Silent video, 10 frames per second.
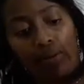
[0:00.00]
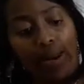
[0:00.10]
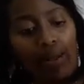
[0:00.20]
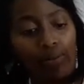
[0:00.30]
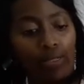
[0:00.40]

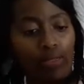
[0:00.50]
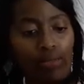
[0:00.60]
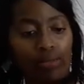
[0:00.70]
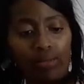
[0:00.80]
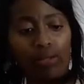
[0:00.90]
round,
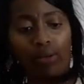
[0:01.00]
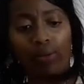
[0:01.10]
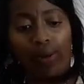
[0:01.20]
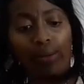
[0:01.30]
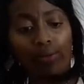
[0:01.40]

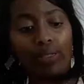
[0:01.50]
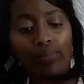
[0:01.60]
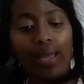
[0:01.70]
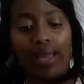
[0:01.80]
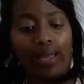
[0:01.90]

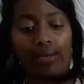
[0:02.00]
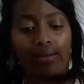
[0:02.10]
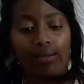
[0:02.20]
rounded pan.